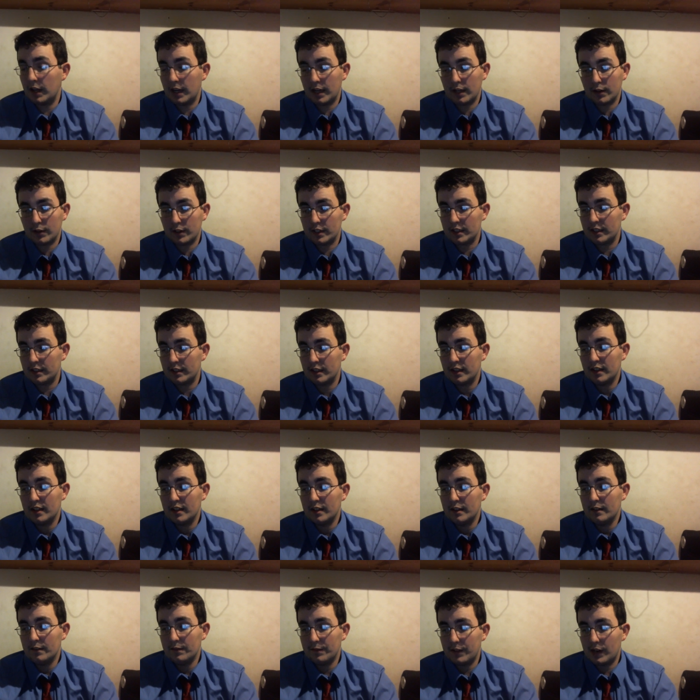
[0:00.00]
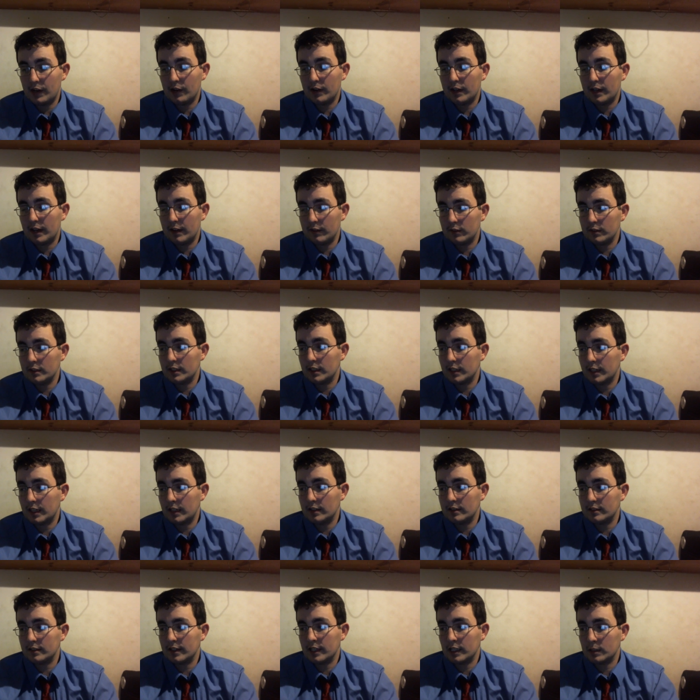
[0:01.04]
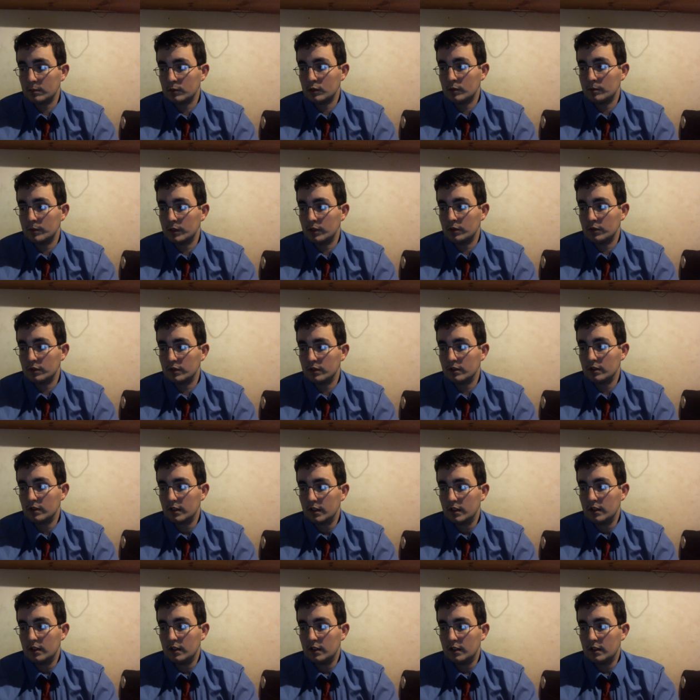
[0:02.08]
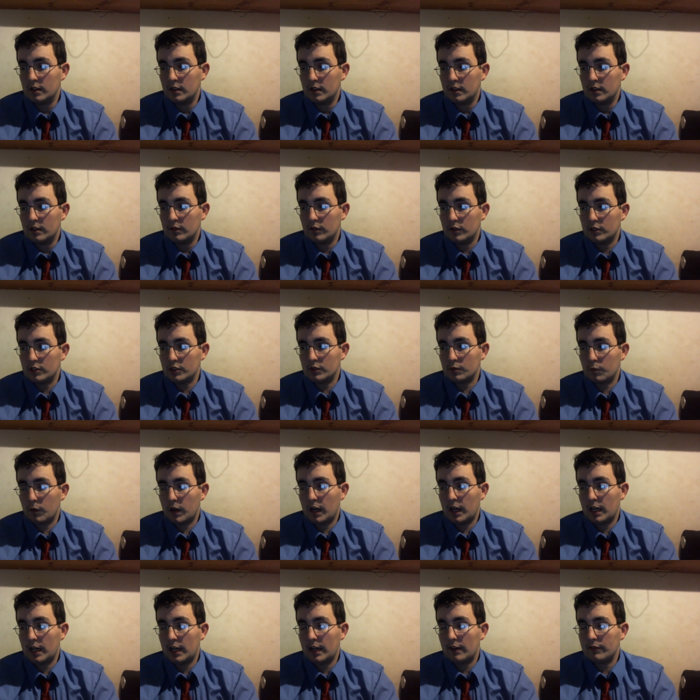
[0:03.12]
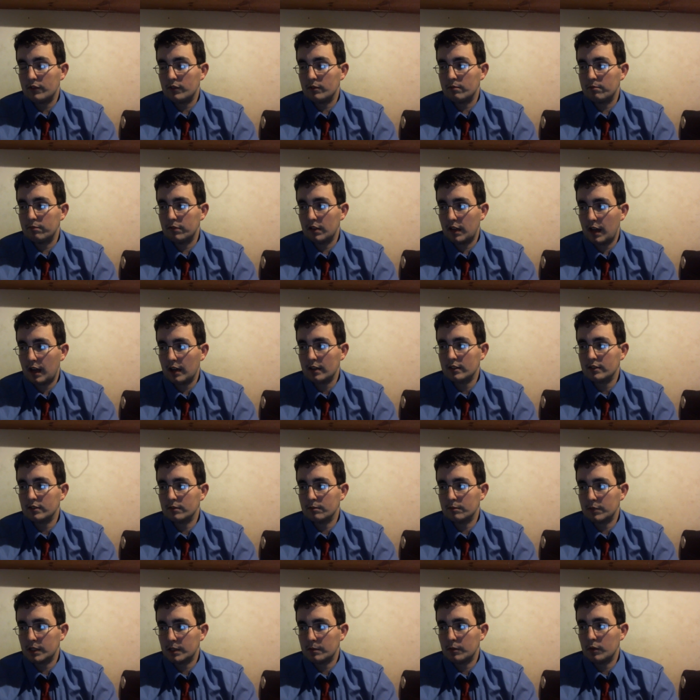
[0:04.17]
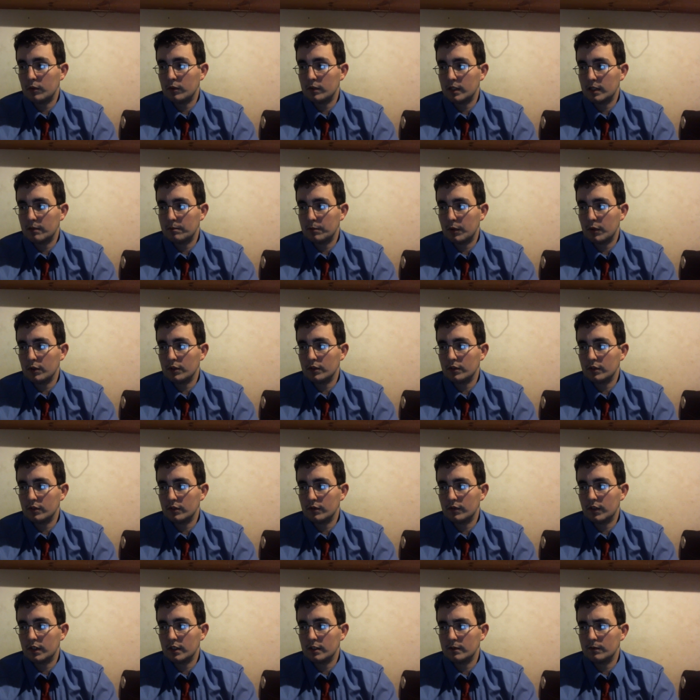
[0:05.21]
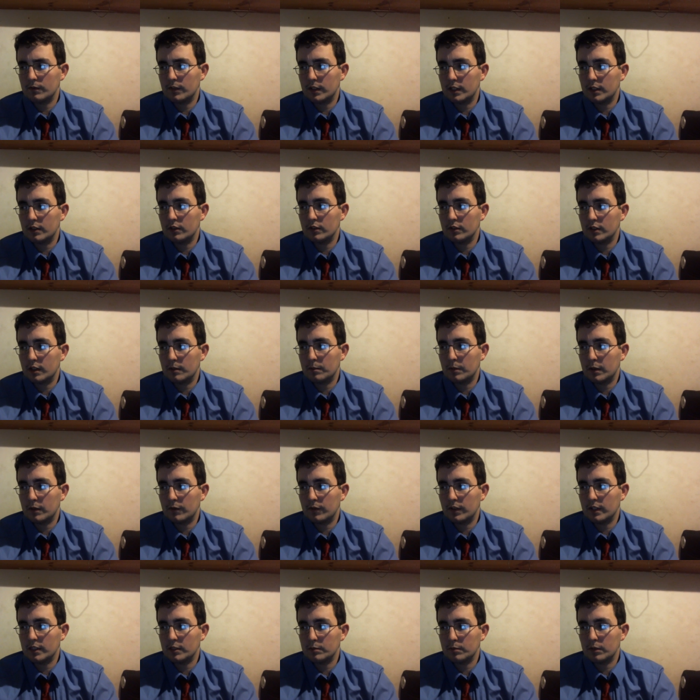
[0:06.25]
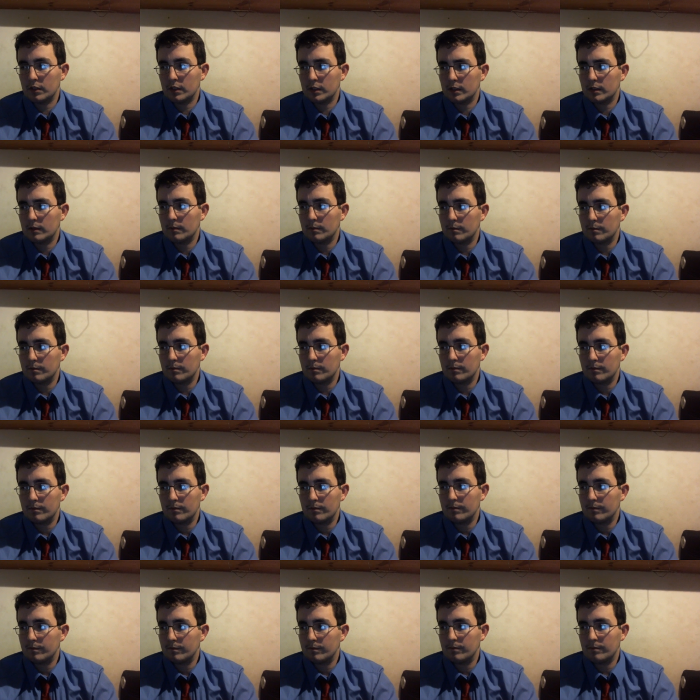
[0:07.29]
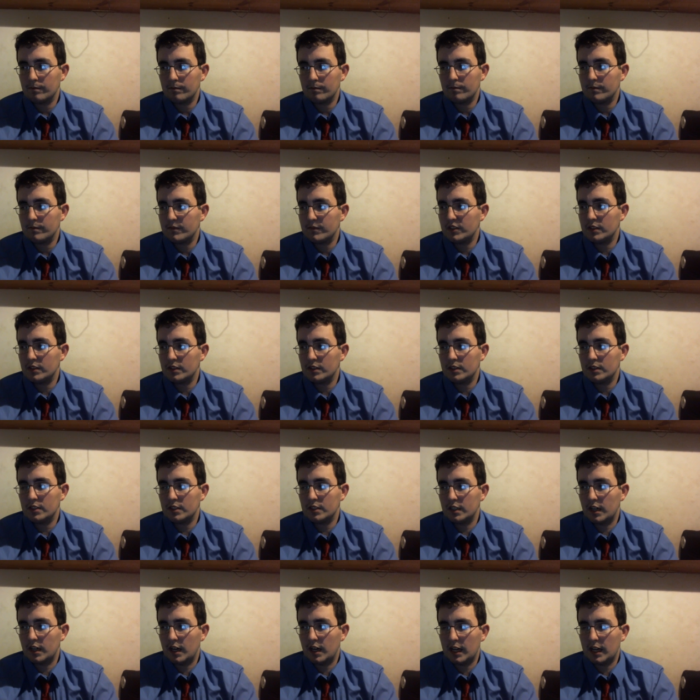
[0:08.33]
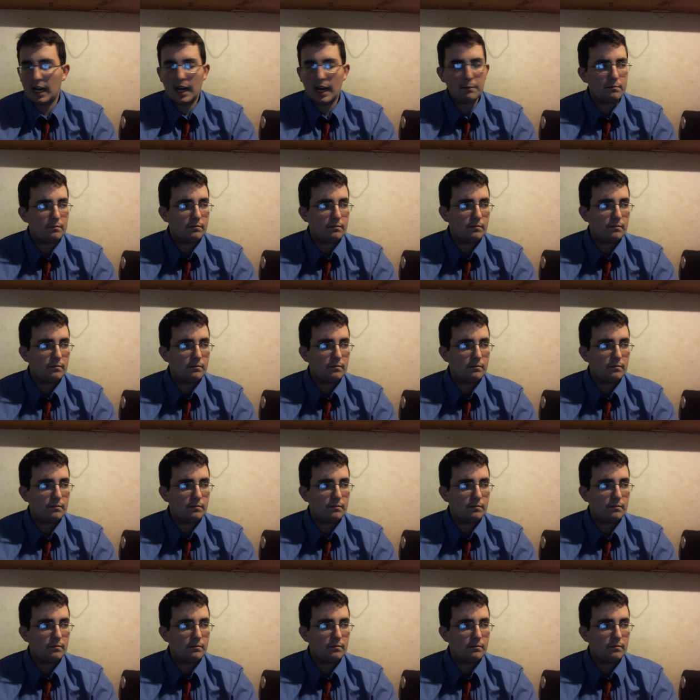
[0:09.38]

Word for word: very, very heavily against animal abuse, which is why I have to block some people when they post those fucking videos up on Facebook. Shut up!